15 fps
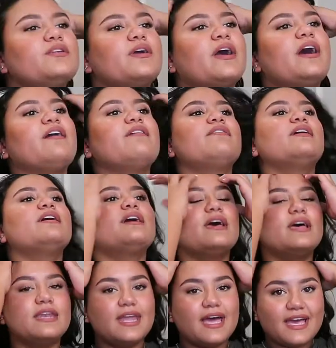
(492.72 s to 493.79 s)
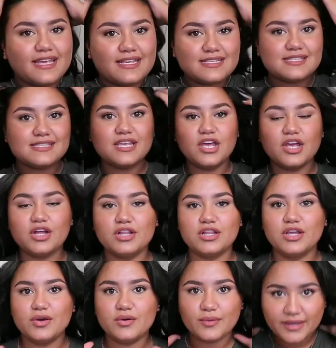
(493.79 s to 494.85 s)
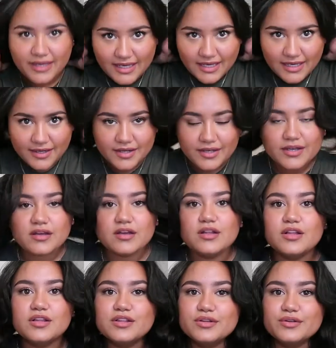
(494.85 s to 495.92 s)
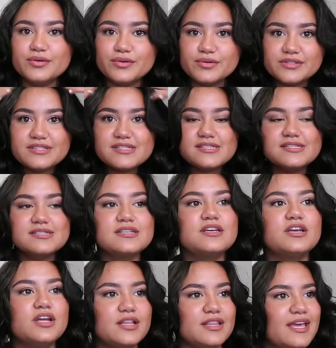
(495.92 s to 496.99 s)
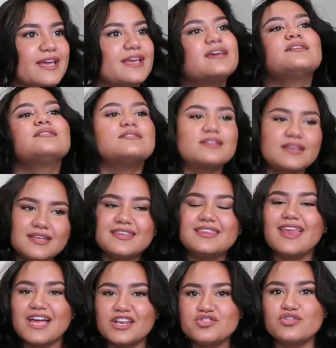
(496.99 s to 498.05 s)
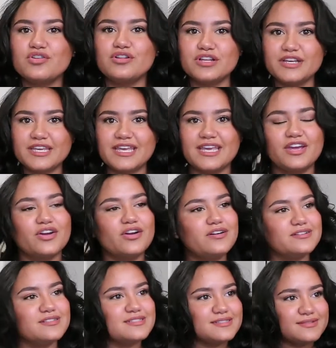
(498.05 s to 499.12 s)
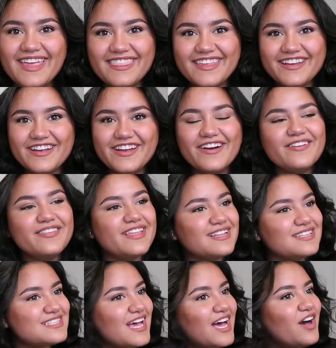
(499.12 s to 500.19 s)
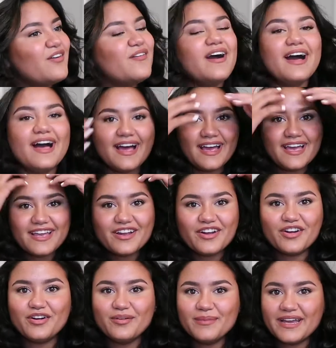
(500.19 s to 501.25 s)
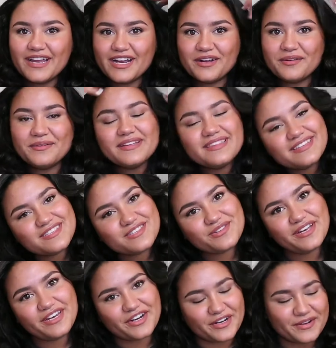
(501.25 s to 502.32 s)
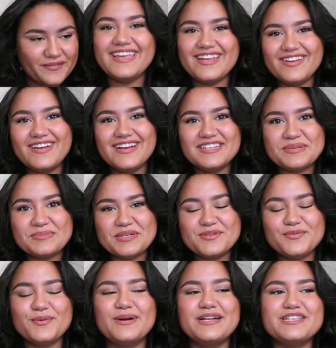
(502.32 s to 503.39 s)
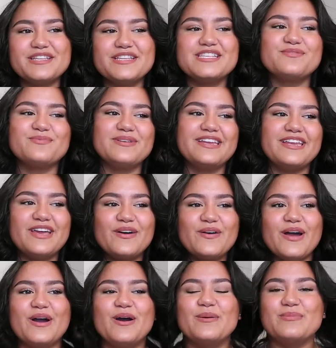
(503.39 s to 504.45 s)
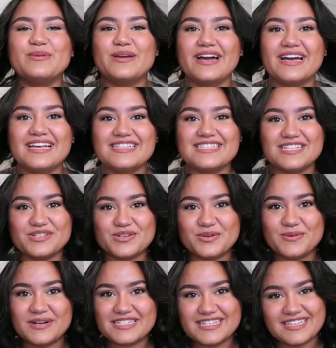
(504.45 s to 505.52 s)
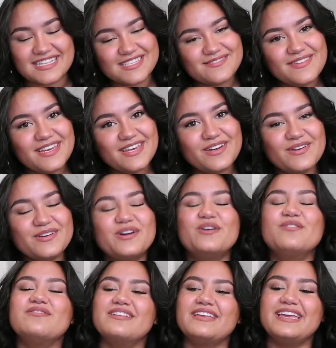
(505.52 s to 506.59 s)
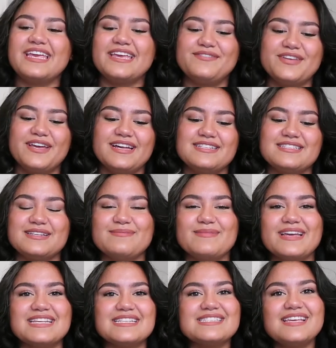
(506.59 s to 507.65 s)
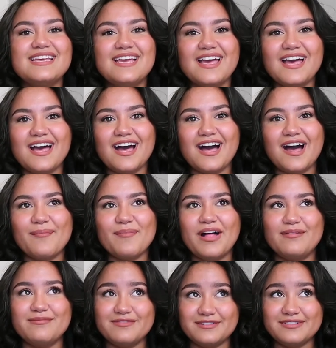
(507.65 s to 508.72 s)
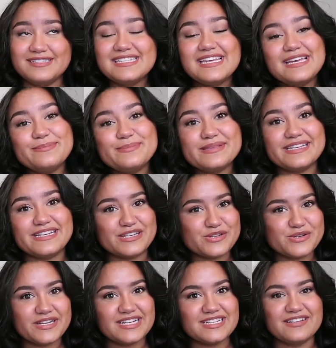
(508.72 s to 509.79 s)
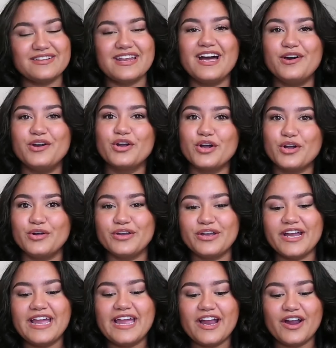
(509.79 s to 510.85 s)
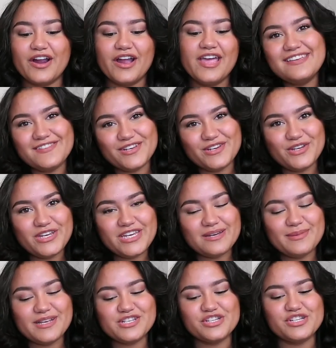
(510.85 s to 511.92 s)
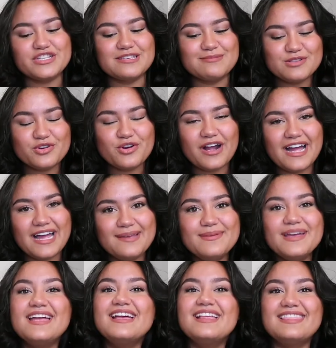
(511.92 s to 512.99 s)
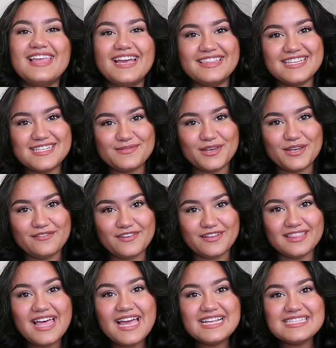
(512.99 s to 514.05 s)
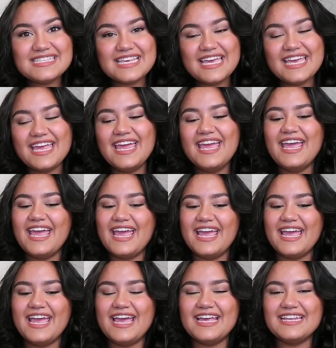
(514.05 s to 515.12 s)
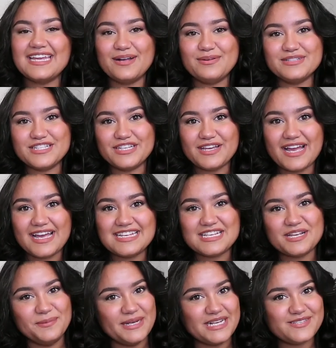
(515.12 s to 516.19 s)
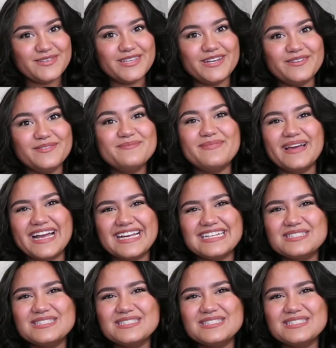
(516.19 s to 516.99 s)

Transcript: you have a nice, glowy, loose, like natural looking curls. And there you go. That's how I curl my hair with the straightener. Thank you guys so much for watching this video. I hope you guys enjoyed watching this video, and hopefully it gave you guys some nice helpful tips and tricks on how to curl your hair. If you're new here, make sure you subscribe, like this video if you liked it, and I will see you guys on the next video. Bye